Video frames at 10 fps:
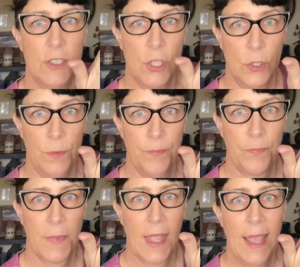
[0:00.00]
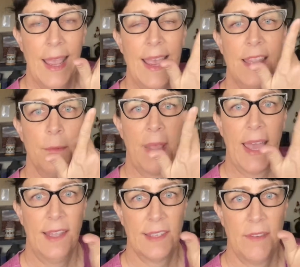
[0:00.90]
to, and then my
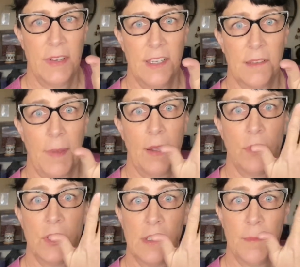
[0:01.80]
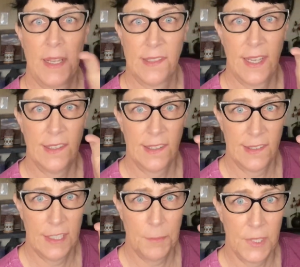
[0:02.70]
as evidenced by, which is my signs and
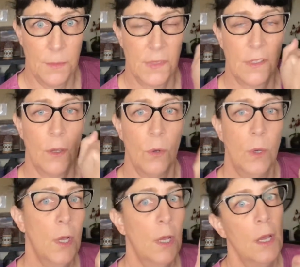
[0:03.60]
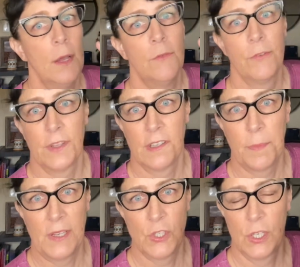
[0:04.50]
symptoms. So for this
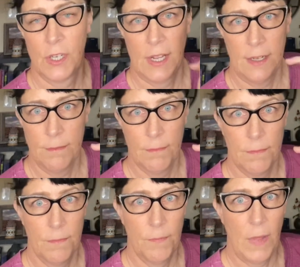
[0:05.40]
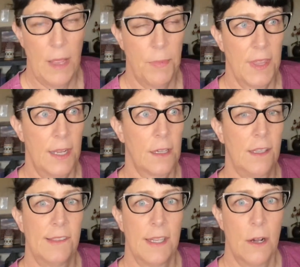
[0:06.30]
patient, I
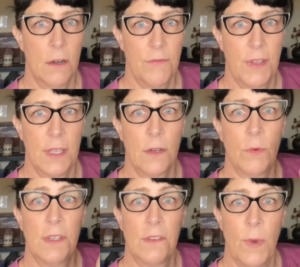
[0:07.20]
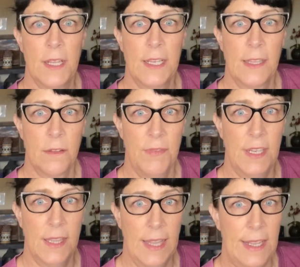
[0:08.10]
hypothetically said heart failure with swelling in the
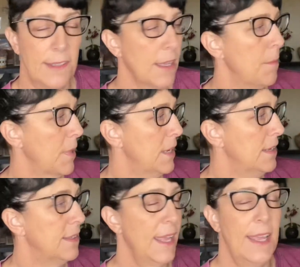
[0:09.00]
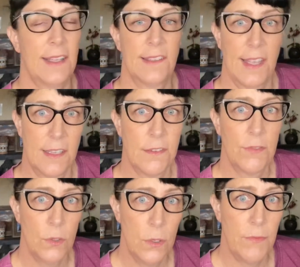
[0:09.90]
feet and legs. I'm gonna say excess
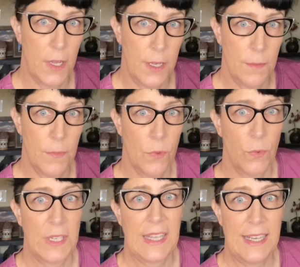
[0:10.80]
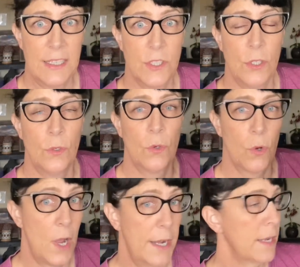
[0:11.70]
fluid volume related to
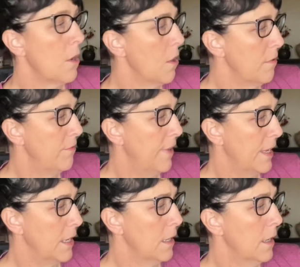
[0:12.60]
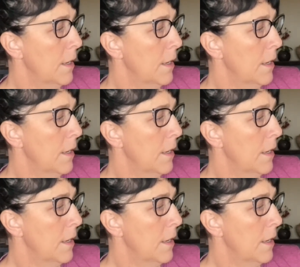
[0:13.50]
chronic heart failure,